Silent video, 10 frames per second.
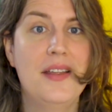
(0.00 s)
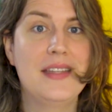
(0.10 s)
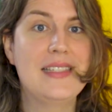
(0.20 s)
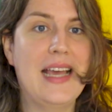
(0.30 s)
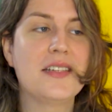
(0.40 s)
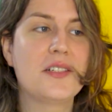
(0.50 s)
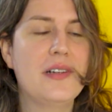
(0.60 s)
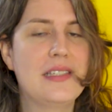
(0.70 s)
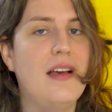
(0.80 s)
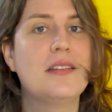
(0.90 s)
These
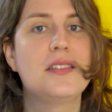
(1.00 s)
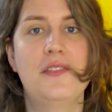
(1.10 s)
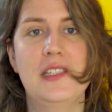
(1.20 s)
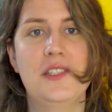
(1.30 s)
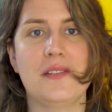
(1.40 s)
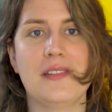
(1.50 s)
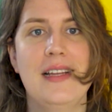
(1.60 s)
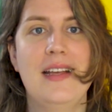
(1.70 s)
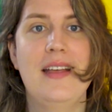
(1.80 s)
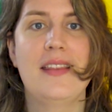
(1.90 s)
categories are artificial.
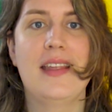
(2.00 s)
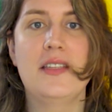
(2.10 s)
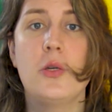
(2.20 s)
They're